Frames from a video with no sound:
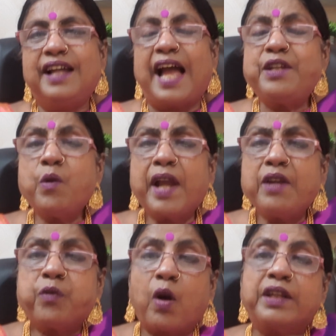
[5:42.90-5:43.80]
and you
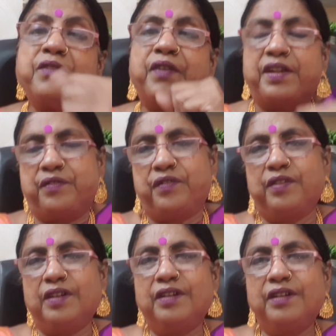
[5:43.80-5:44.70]
get 45.
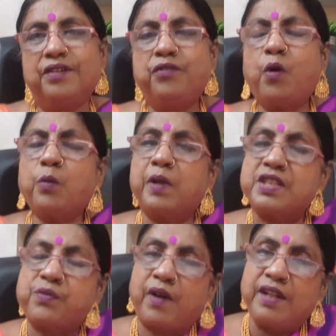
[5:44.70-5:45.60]
4
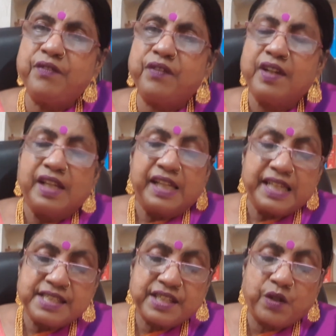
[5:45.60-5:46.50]
plus 5
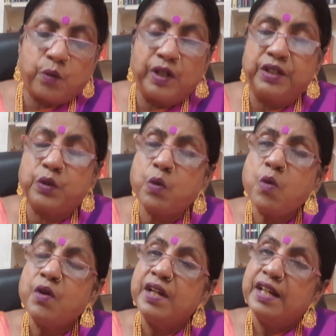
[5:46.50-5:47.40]
is equal
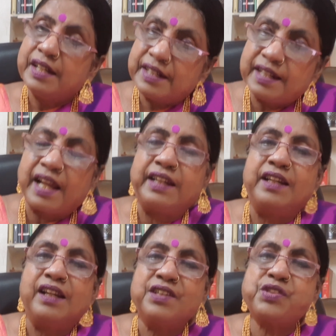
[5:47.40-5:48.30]
to
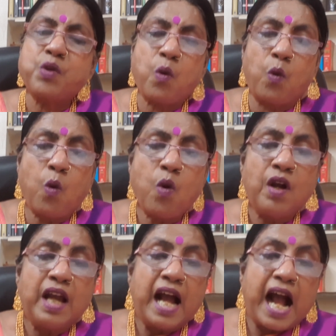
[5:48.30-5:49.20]
9. So
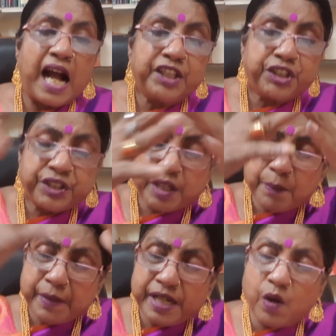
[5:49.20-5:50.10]

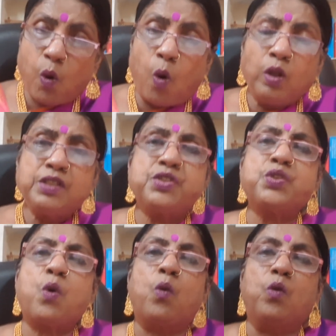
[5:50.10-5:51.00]
Ashtami
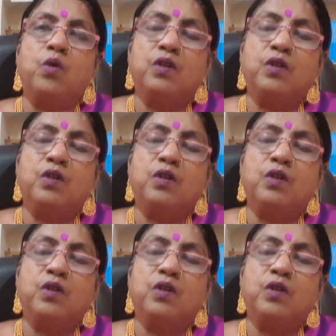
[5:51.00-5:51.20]
also